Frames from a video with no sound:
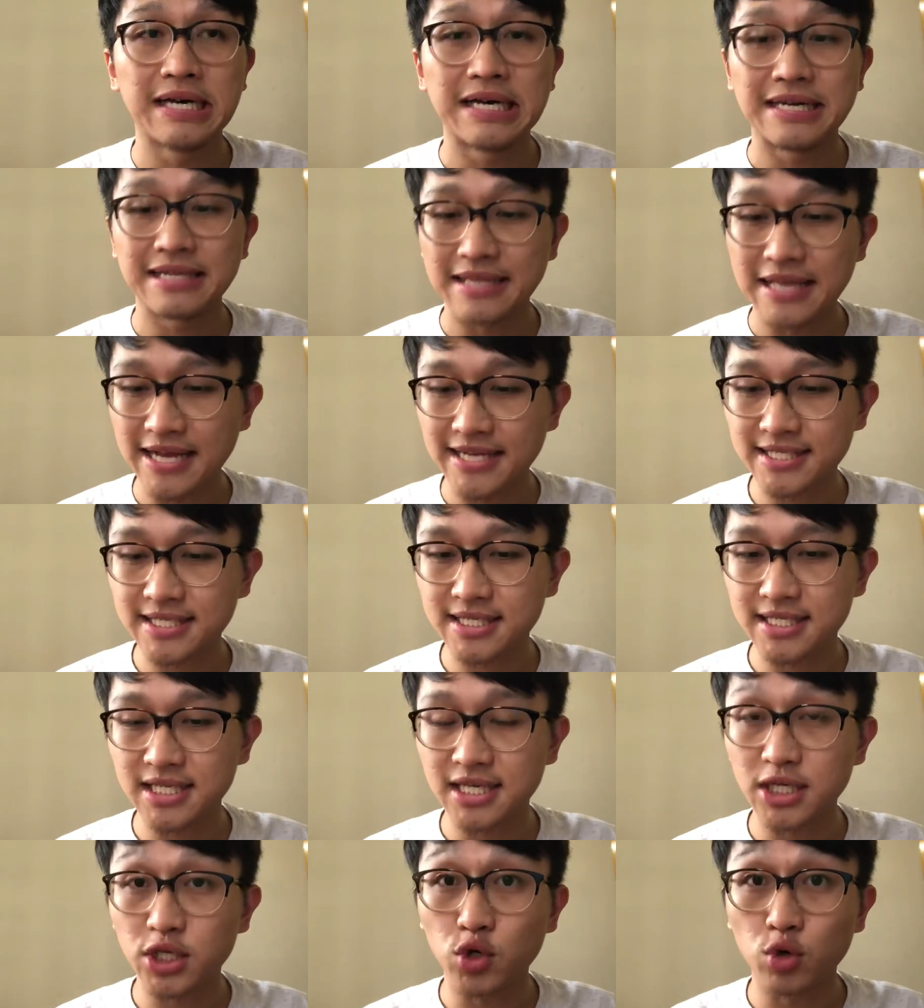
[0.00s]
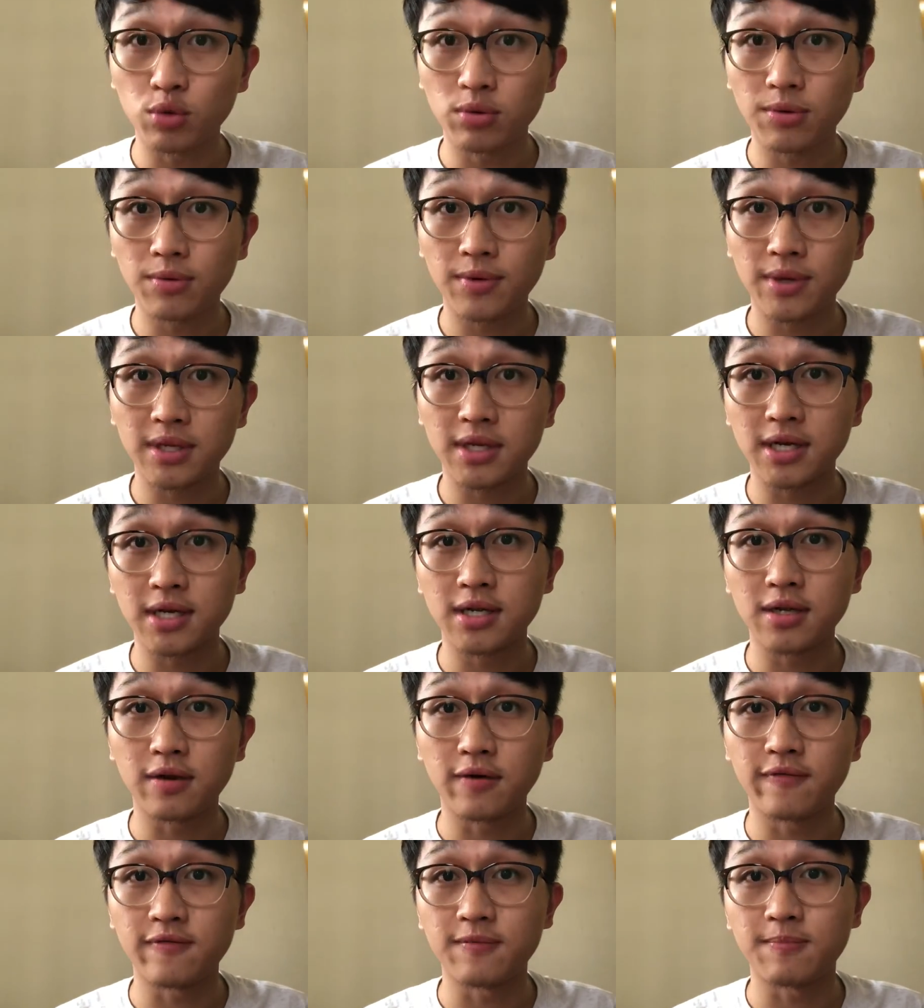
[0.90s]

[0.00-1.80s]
That's a total return of